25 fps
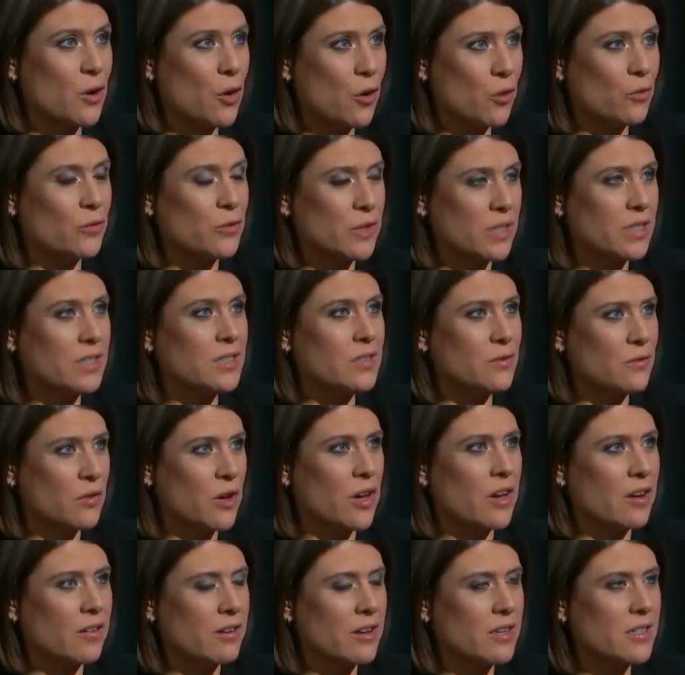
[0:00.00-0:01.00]
of this
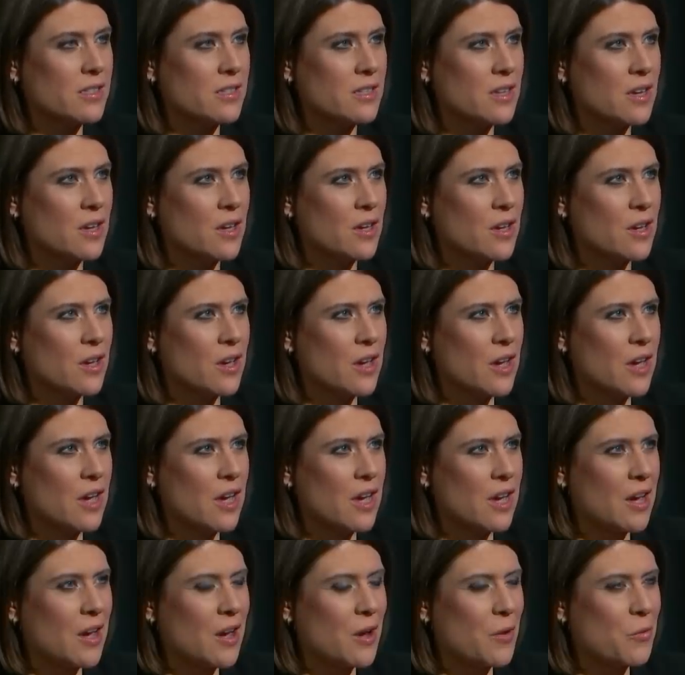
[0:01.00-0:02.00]
virus?
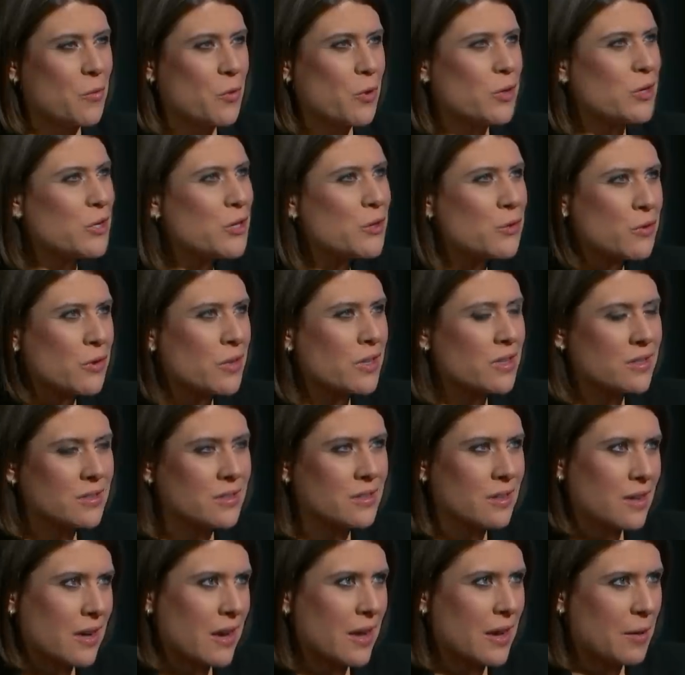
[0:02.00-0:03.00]
What do you think
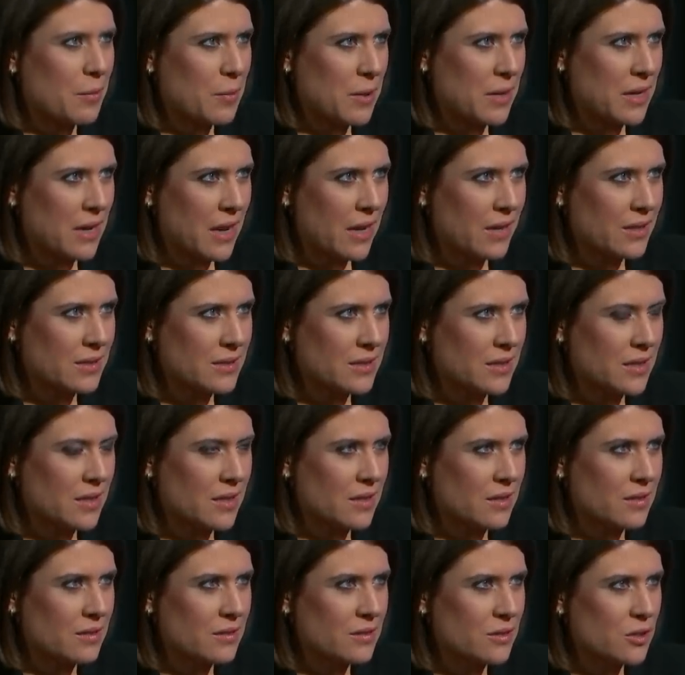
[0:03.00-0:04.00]
is going to happen next
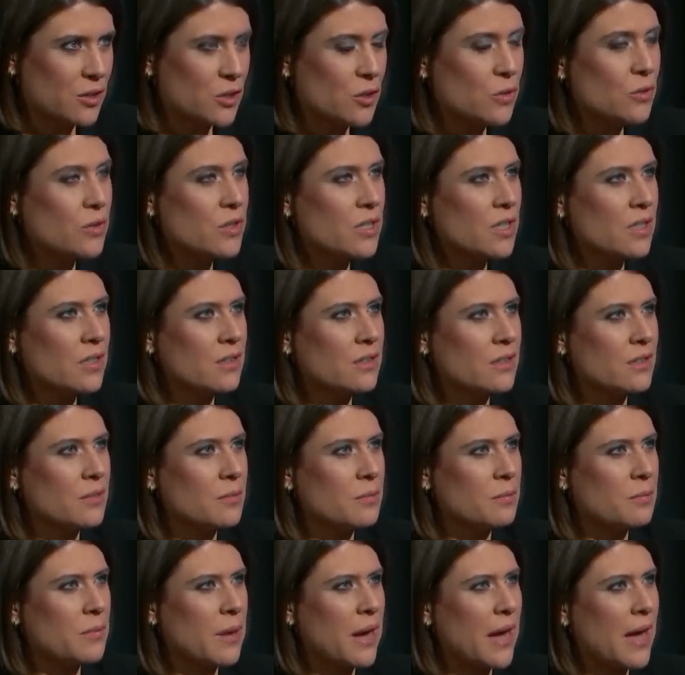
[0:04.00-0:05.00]
here? Do you think
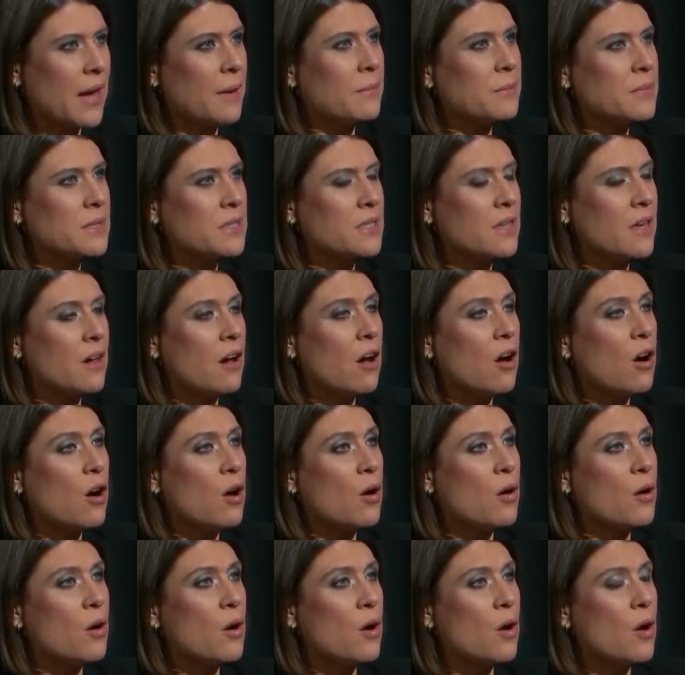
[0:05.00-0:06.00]
that perhaps there
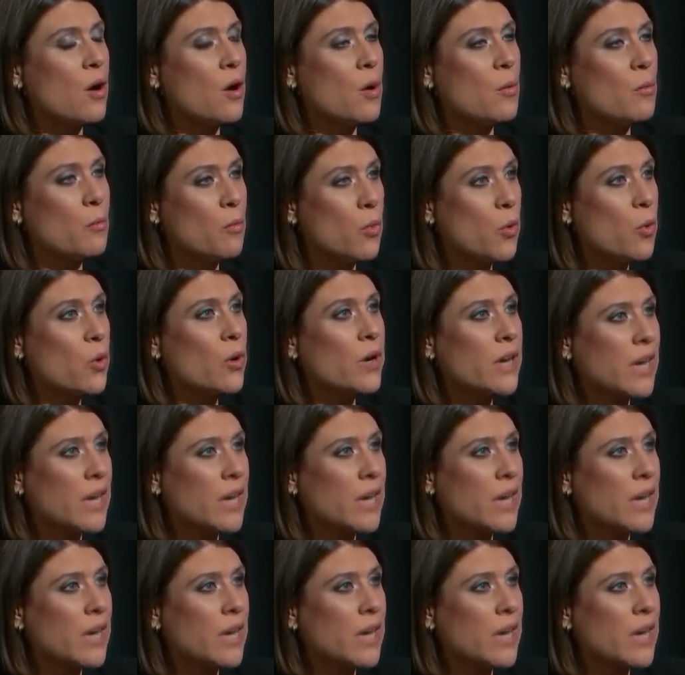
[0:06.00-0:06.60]
are more